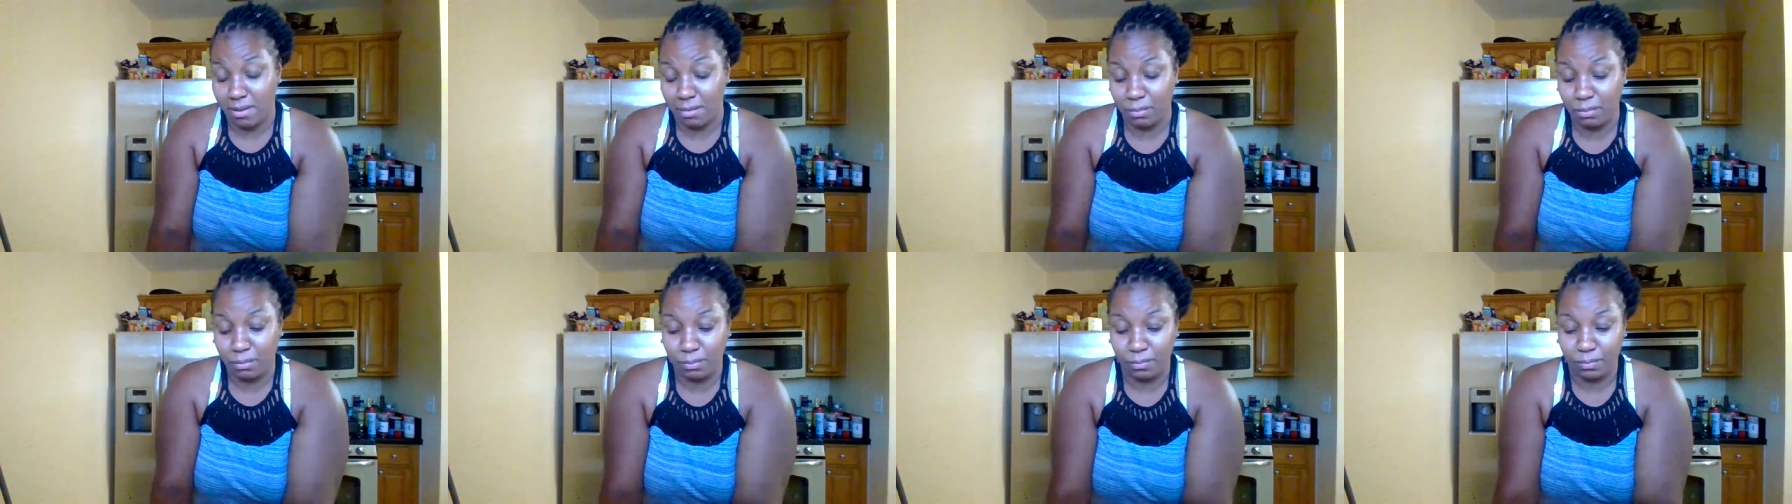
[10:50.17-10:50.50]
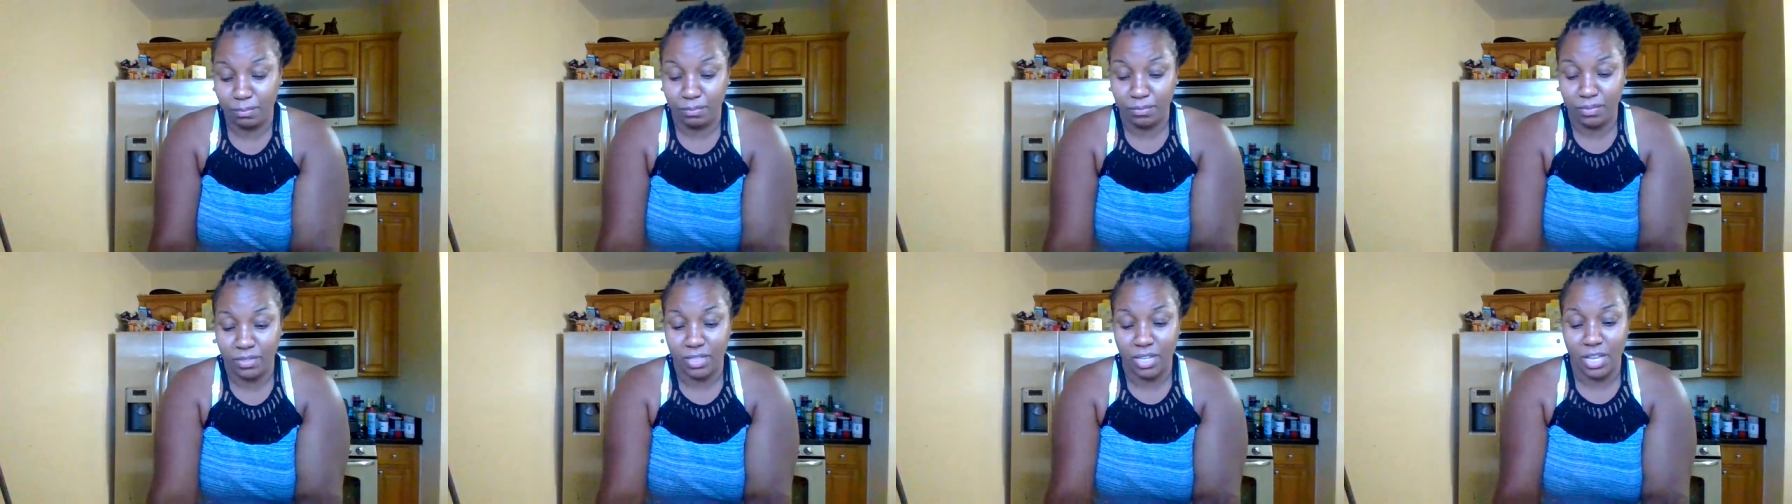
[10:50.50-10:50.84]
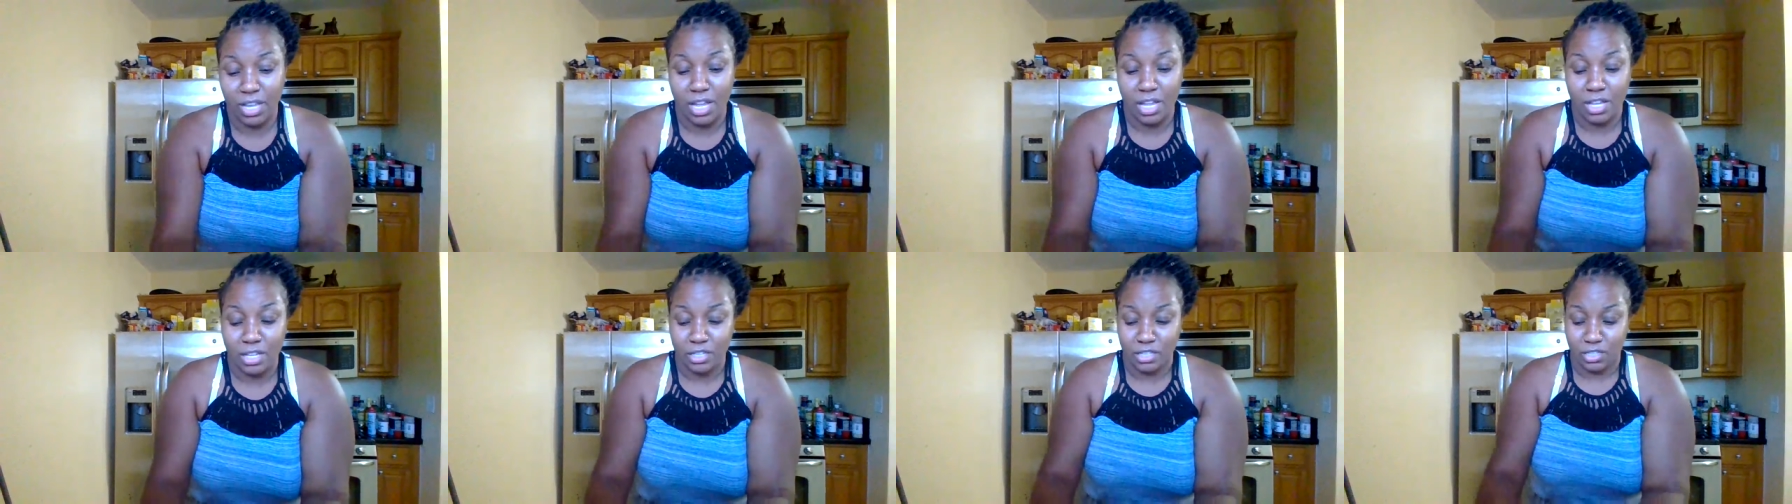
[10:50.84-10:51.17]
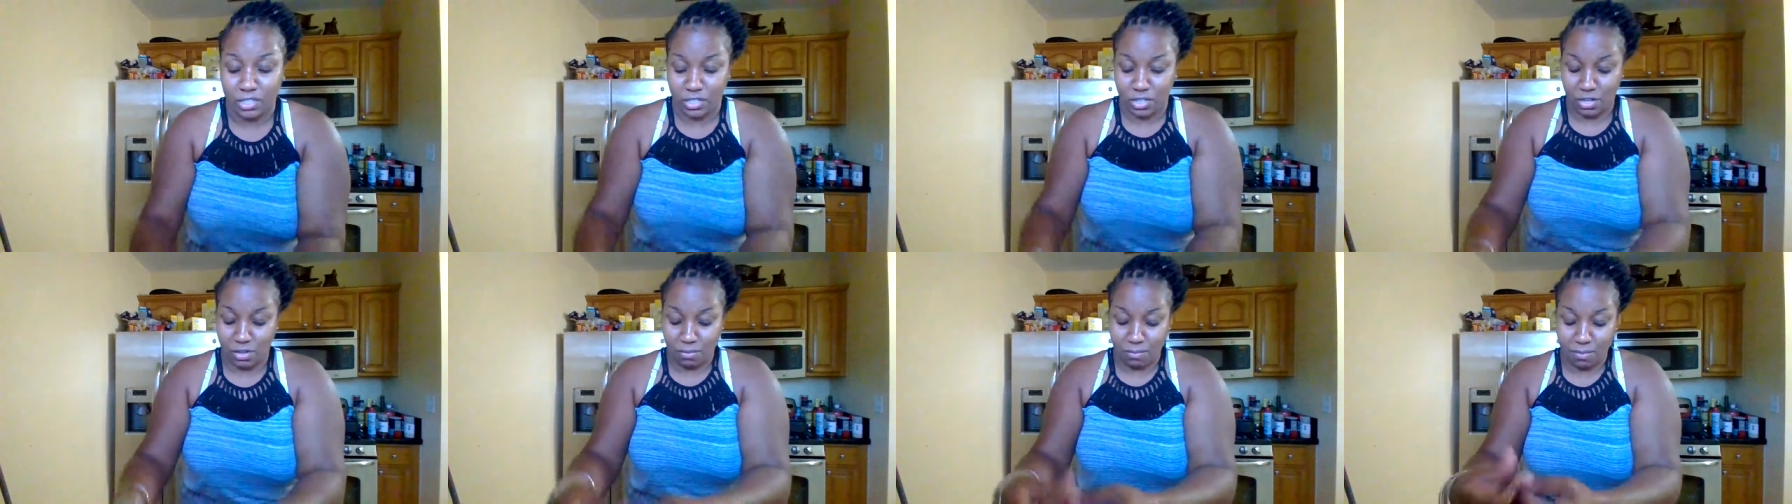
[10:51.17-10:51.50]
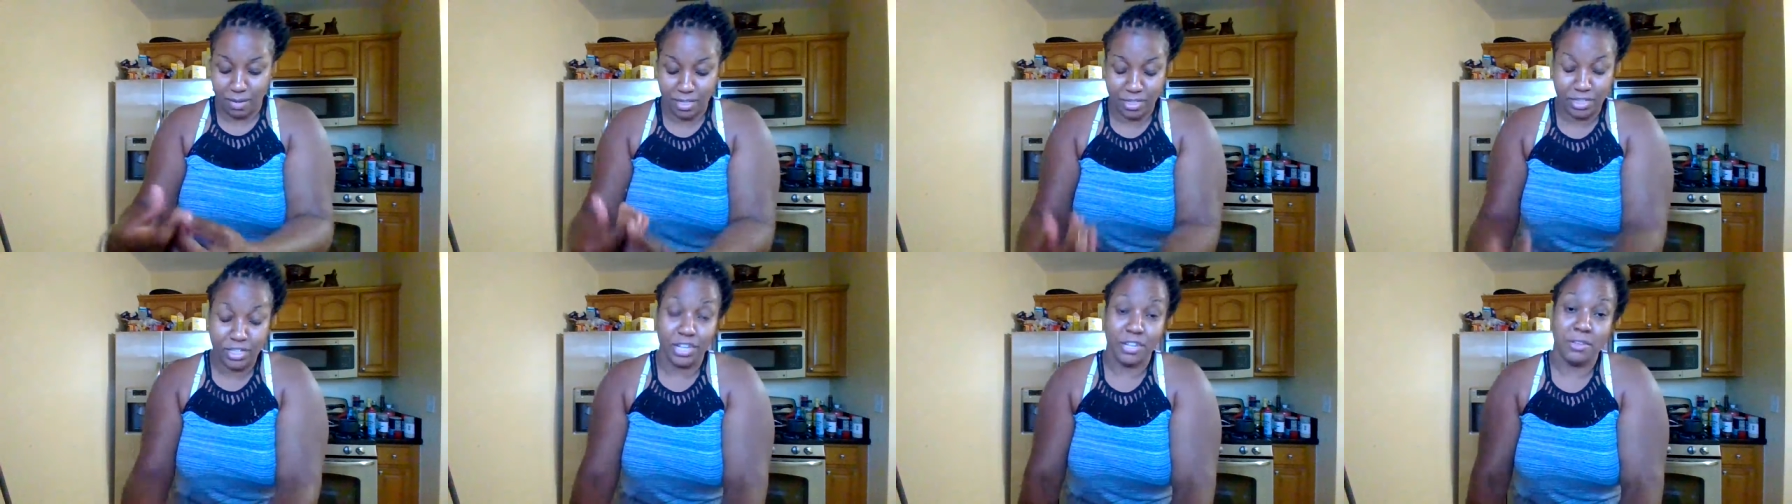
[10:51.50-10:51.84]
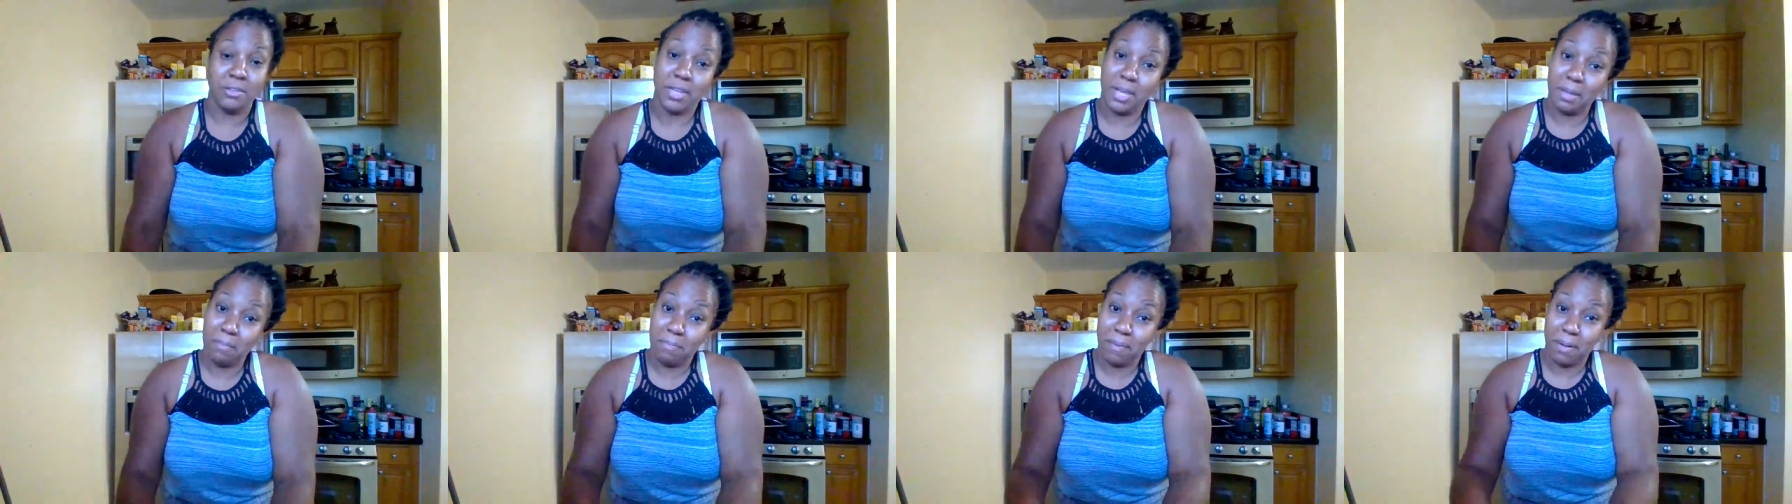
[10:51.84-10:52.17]
So make sure you
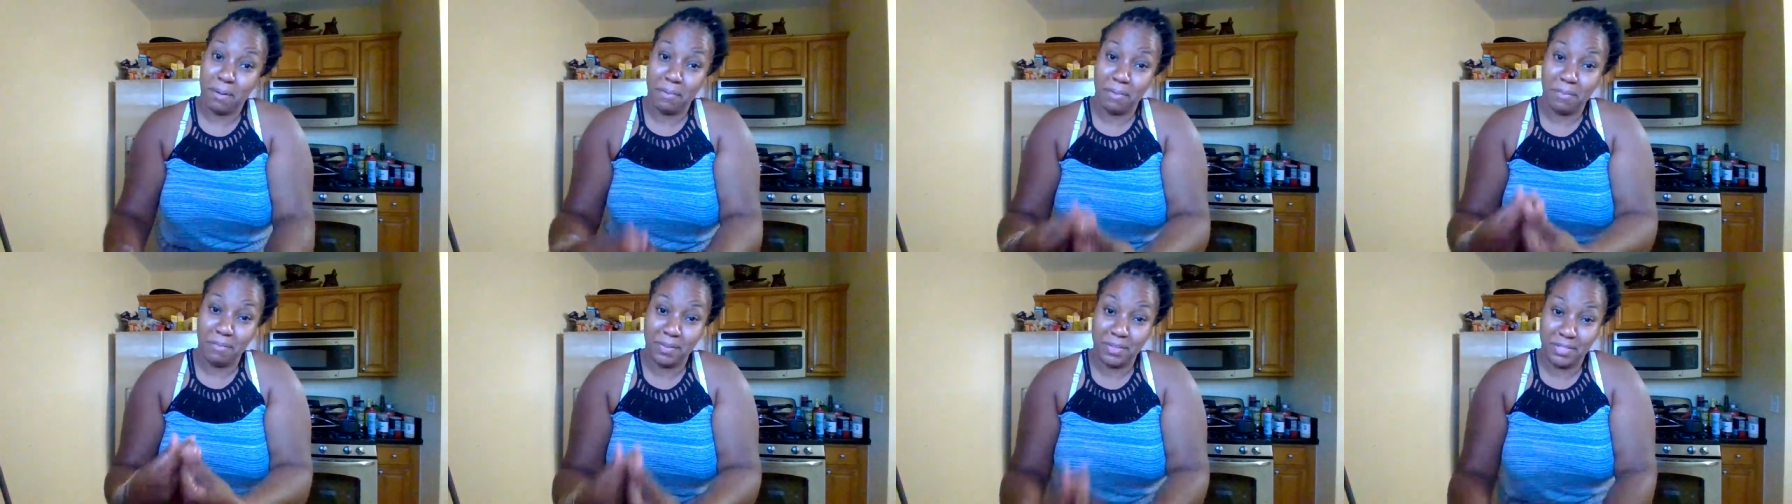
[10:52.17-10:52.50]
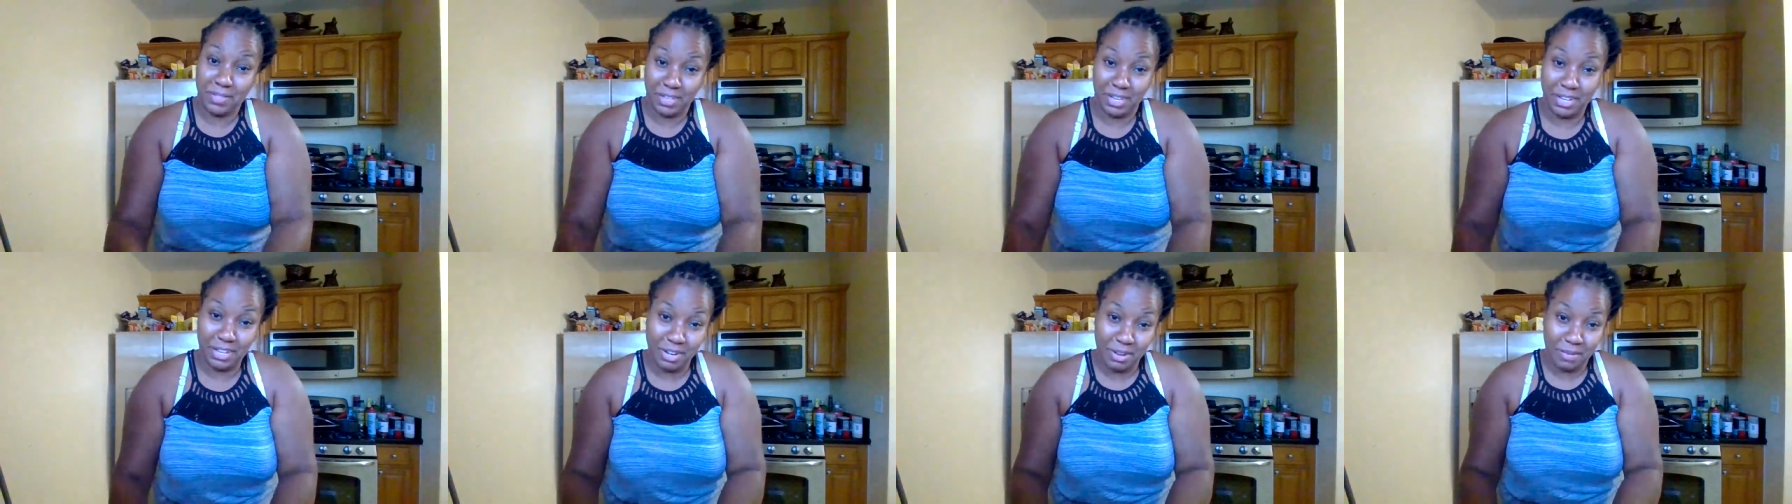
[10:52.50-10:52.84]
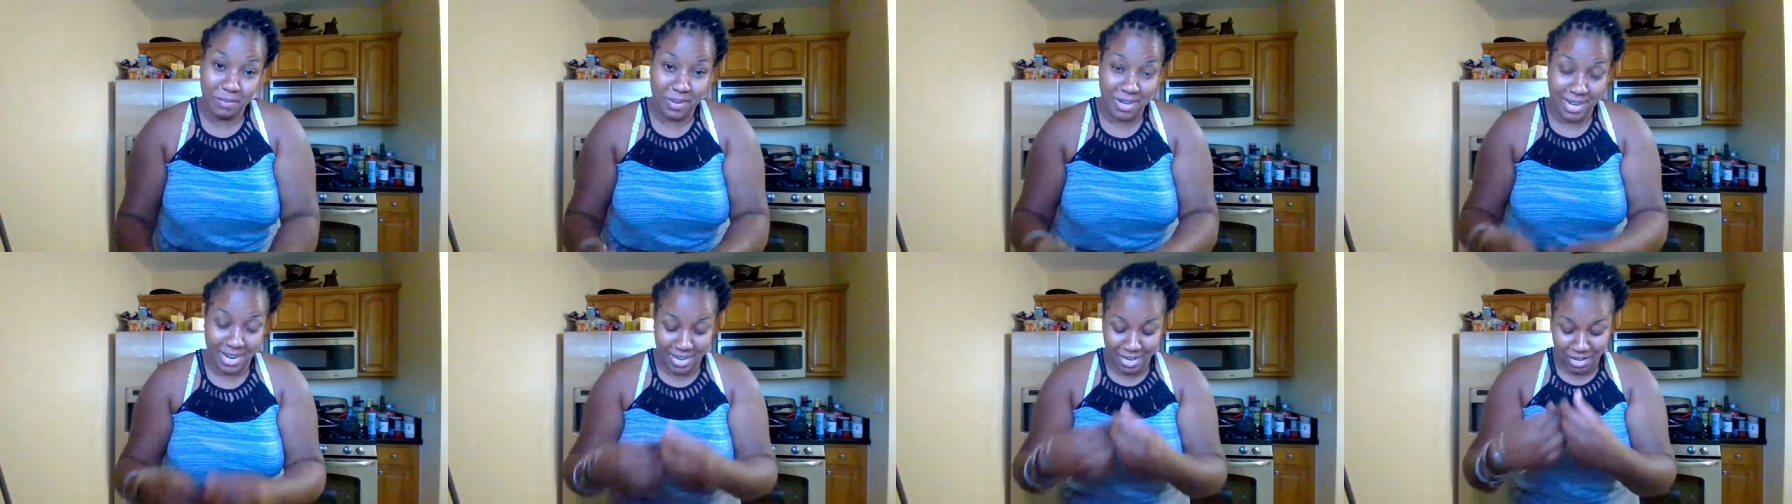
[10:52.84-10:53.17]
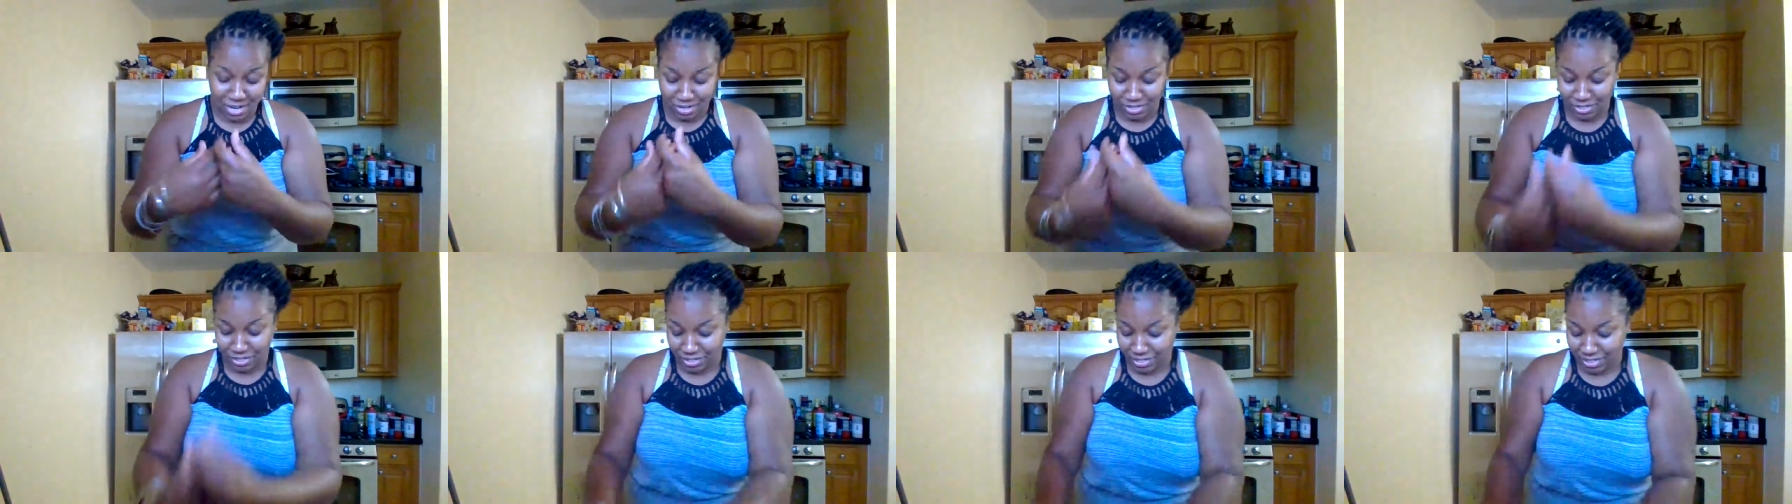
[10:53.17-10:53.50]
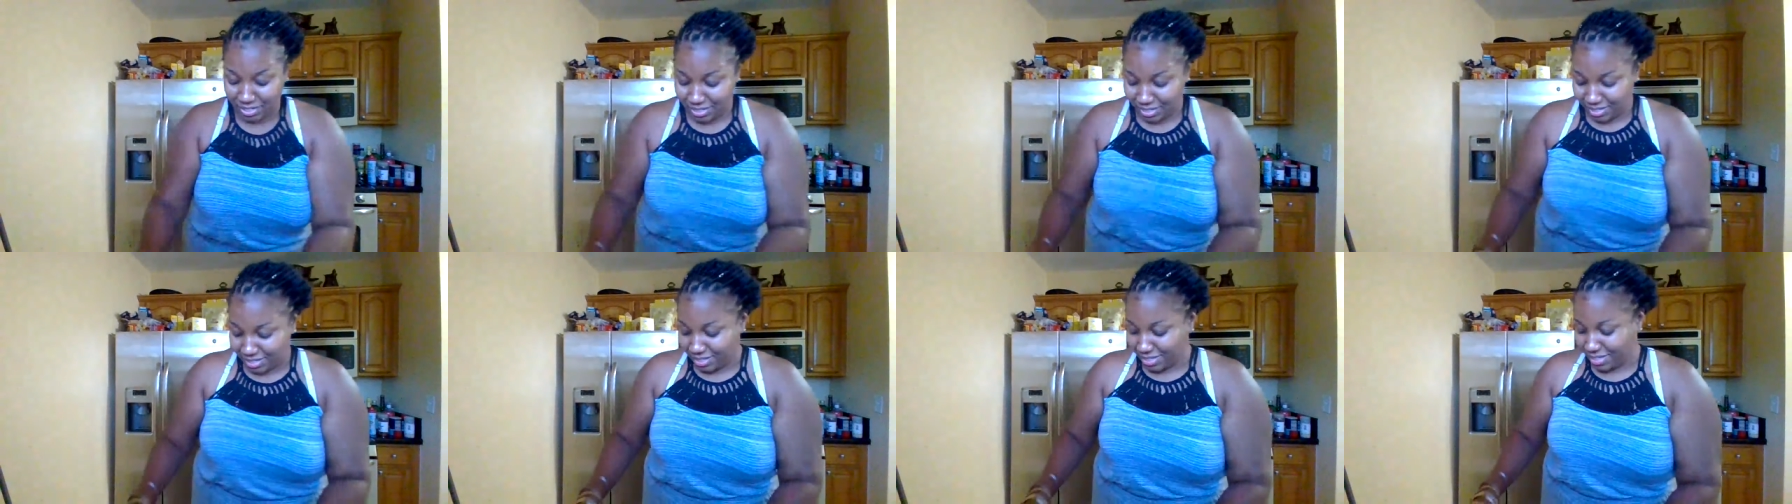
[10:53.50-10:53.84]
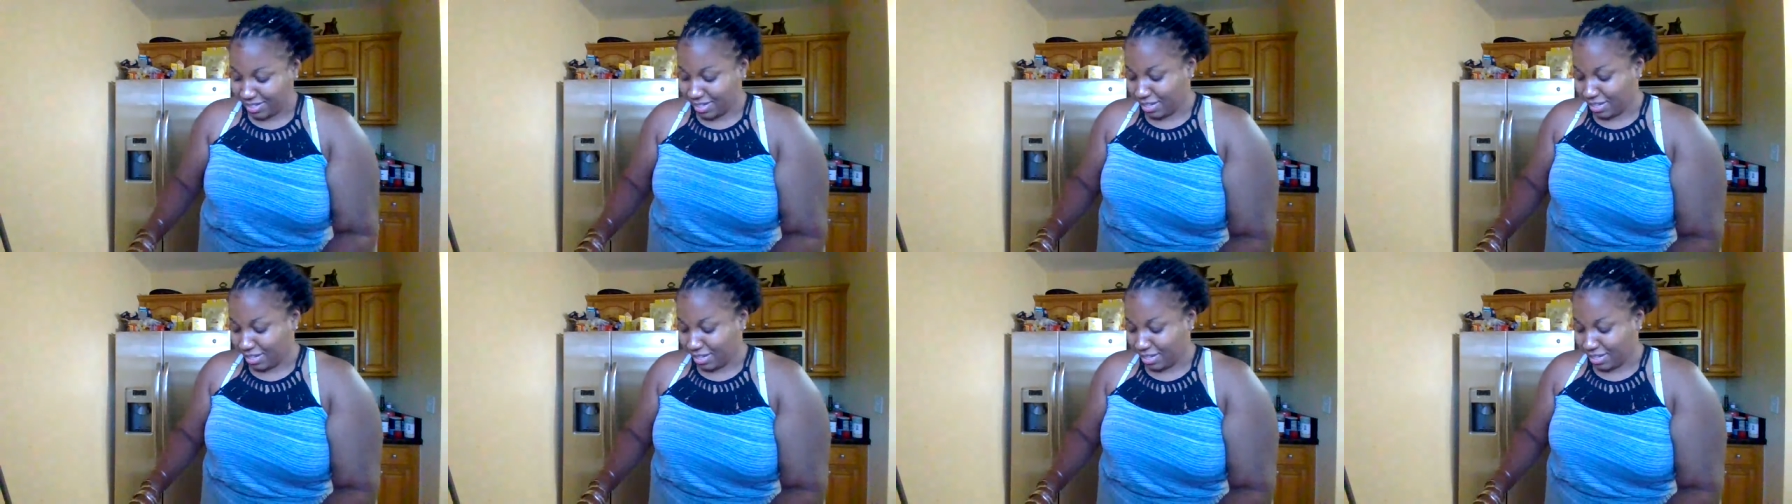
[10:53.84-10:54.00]
keep up with me so you know when that launches.